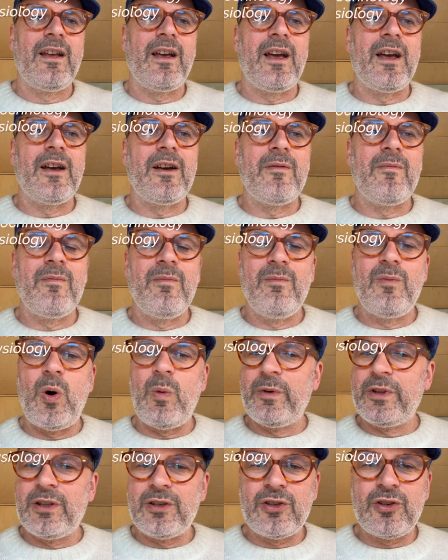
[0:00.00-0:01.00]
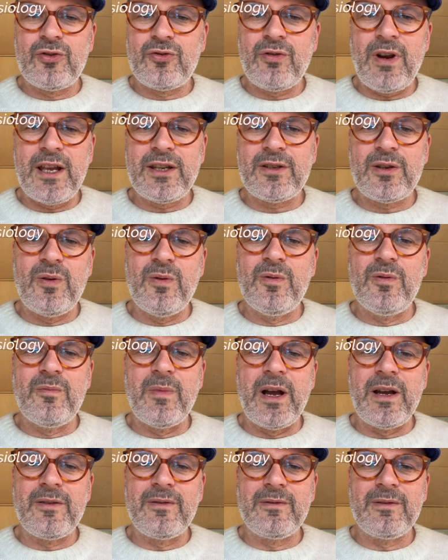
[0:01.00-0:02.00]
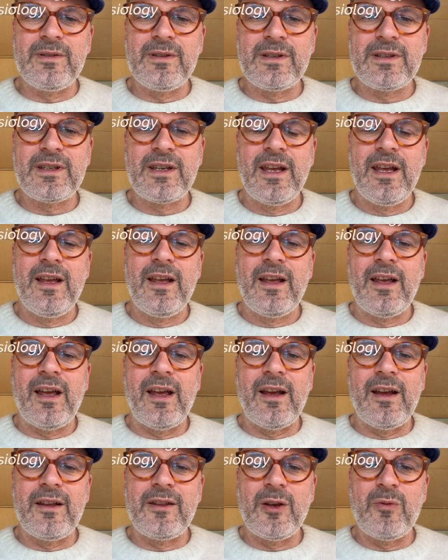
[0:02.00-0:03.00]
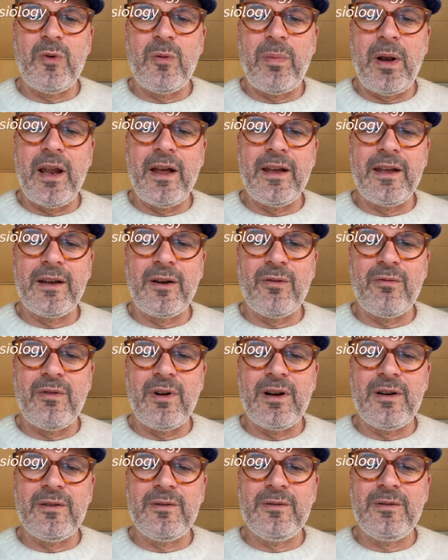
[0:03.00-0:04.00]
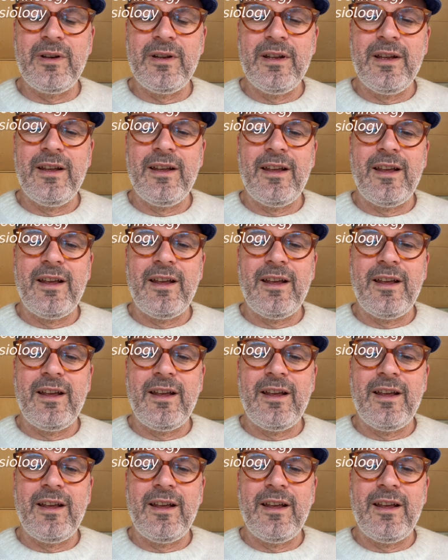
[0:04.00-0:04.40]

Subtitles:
What were the stress hormones that were playing a role?